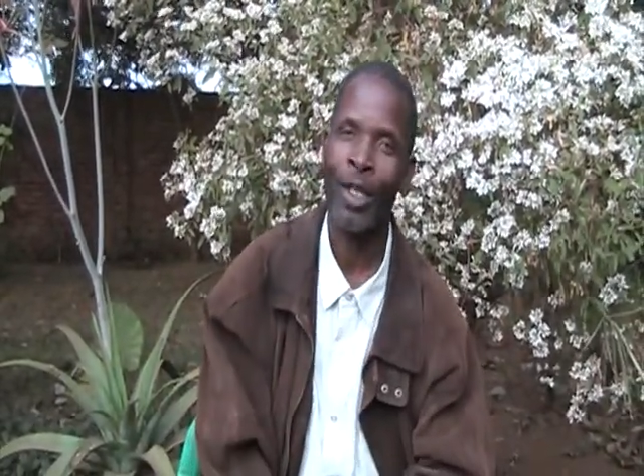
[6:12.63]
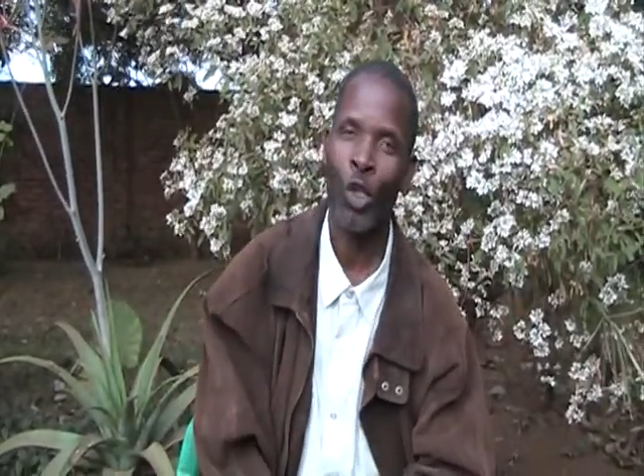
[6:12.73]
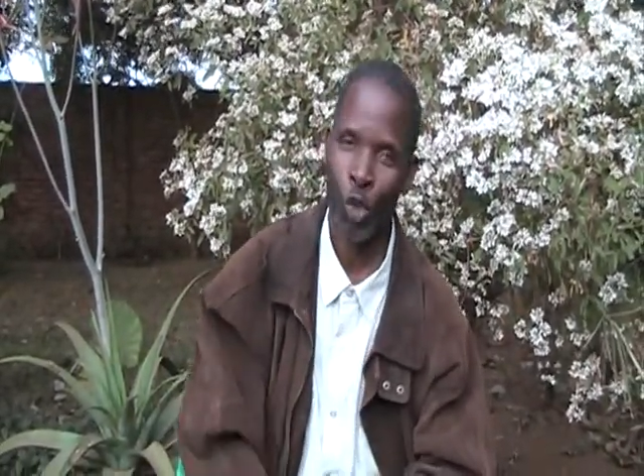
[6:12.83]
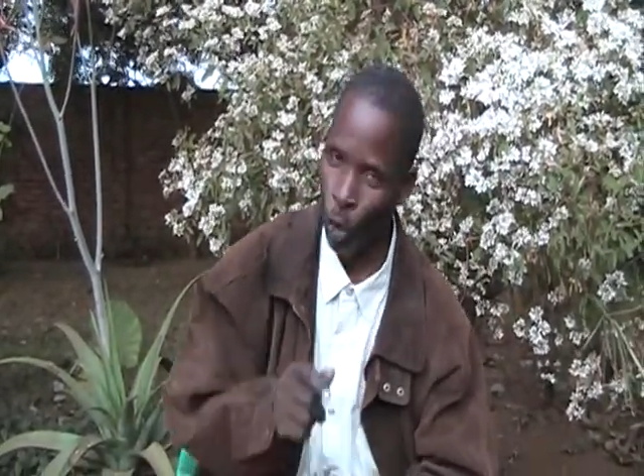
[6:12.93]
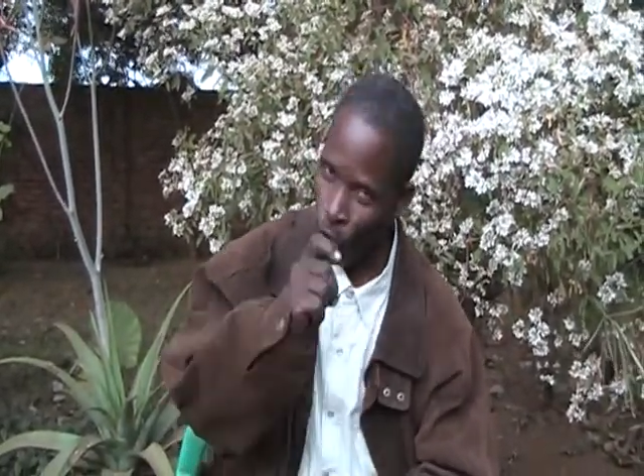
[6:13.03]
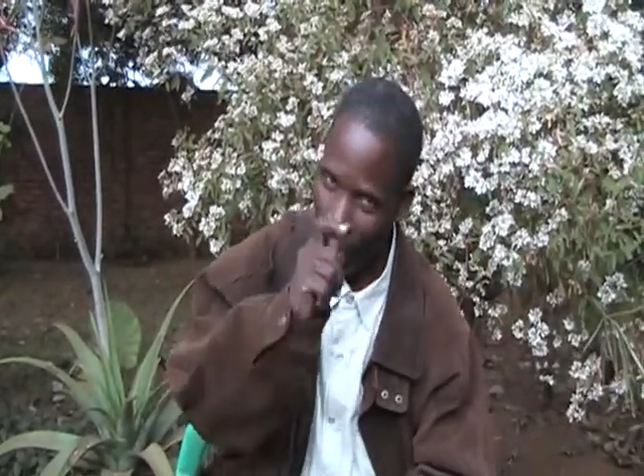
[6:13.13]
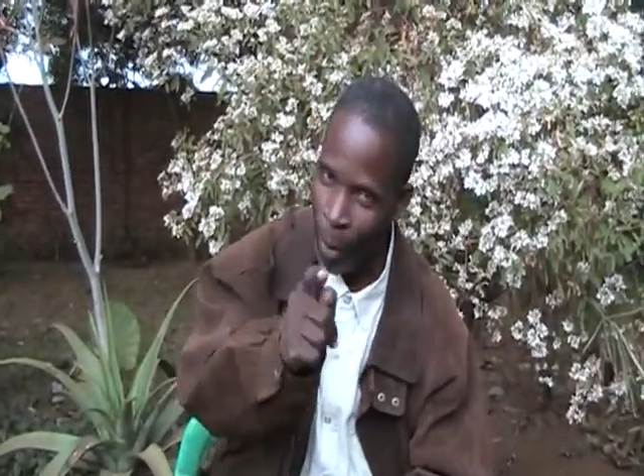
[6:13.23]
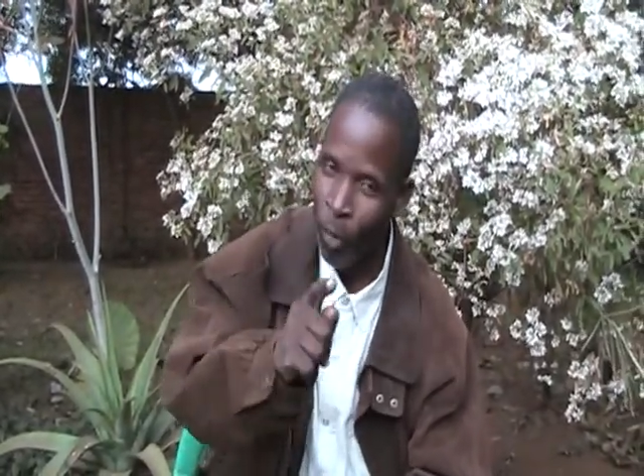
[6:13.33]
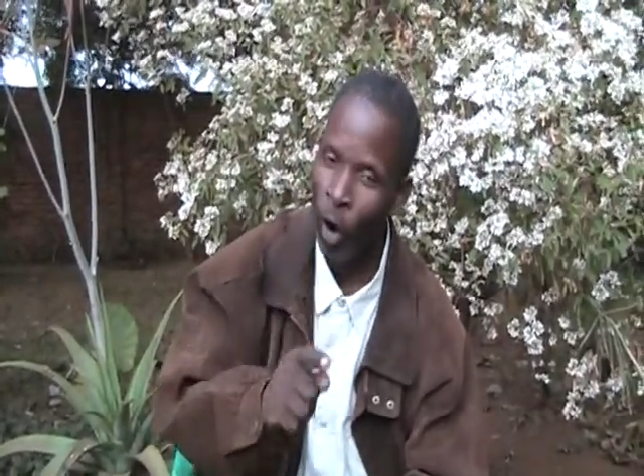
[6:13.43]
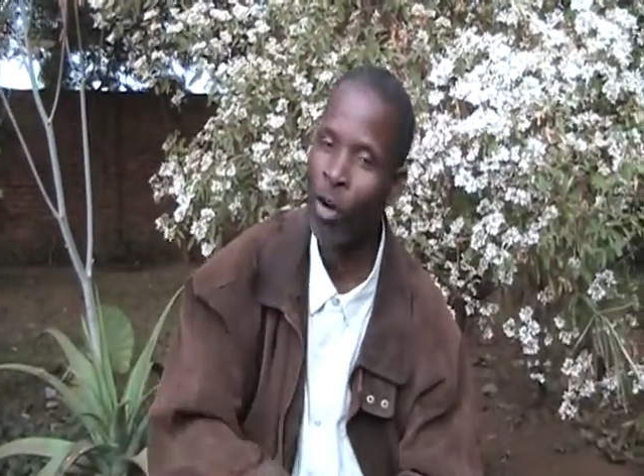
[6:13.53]
So
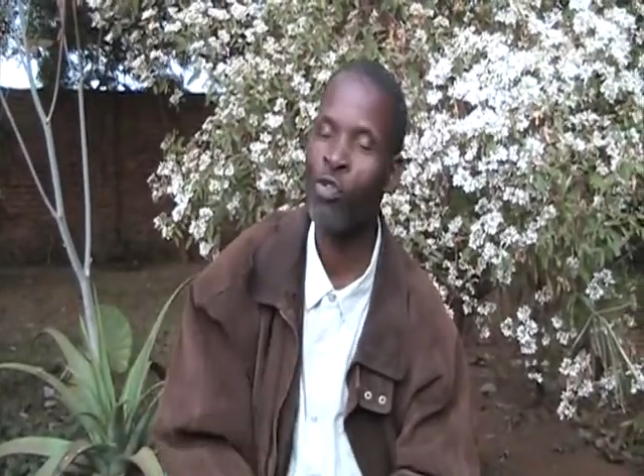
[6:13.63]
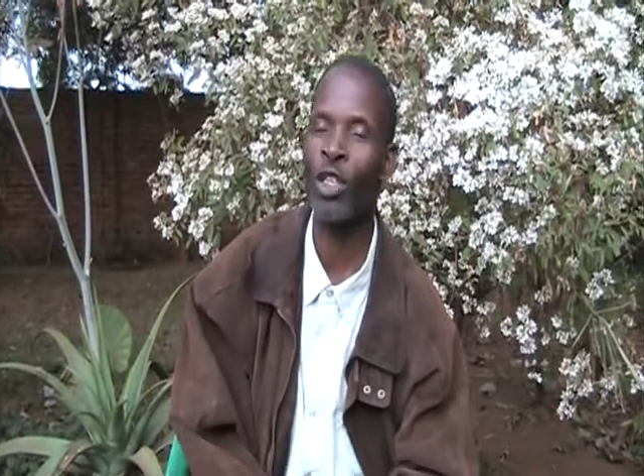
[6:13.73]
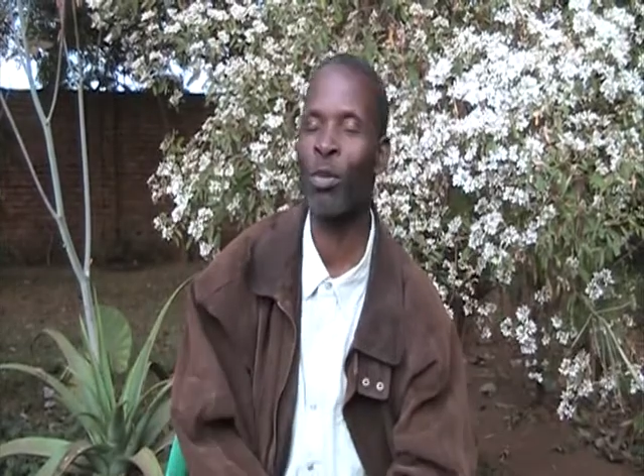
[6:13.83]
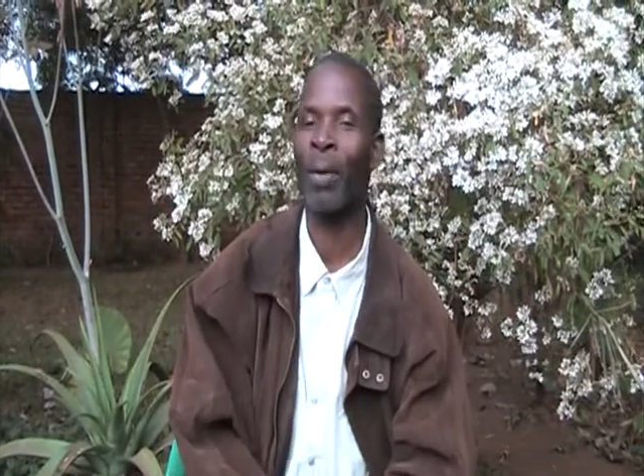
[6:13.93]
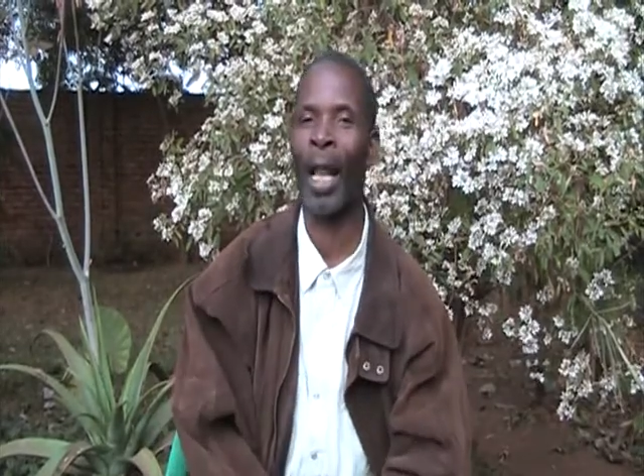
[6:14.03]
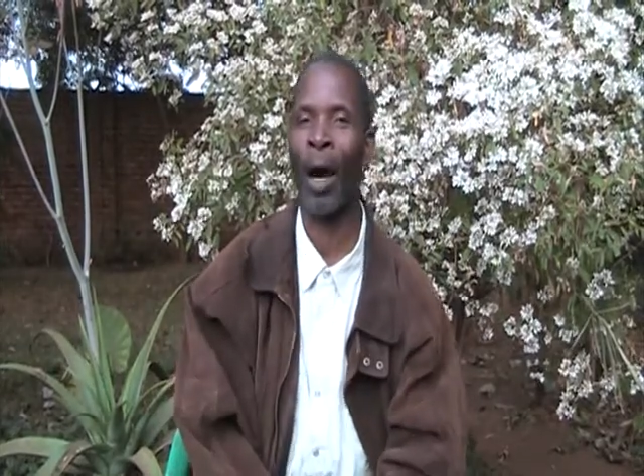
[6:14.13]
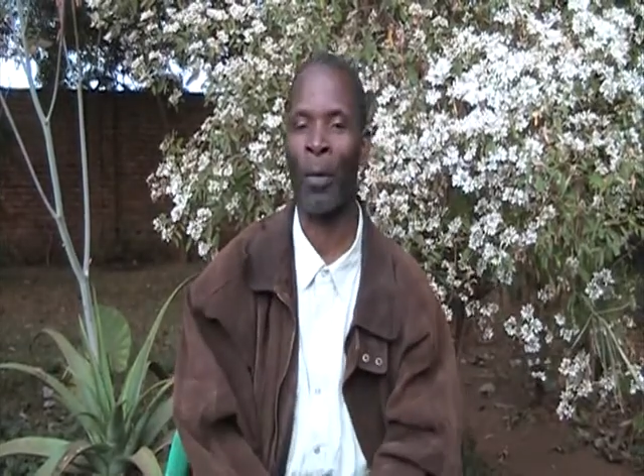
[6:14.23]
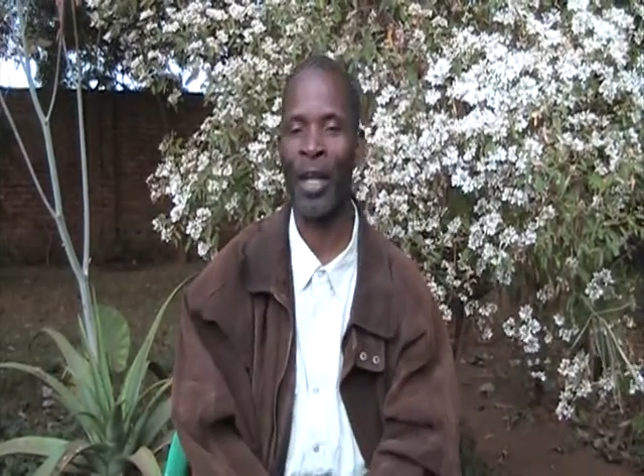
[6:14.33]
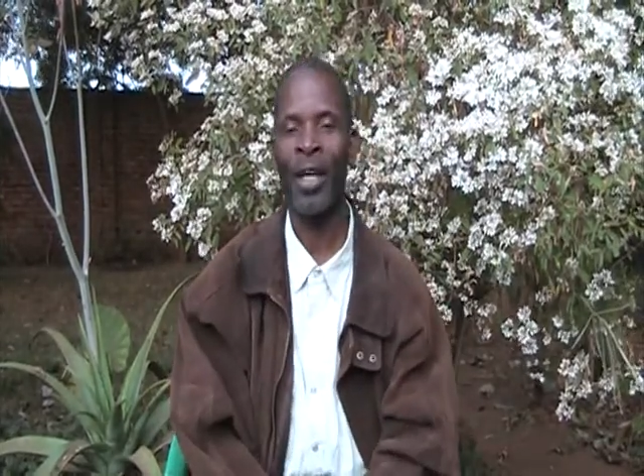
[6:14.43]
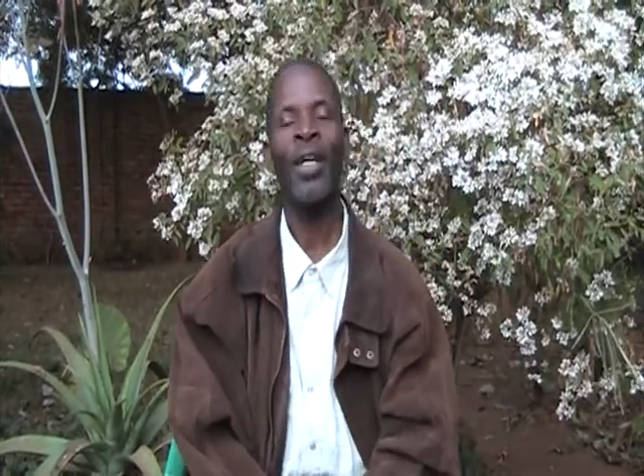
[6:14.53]
come over to Malawi.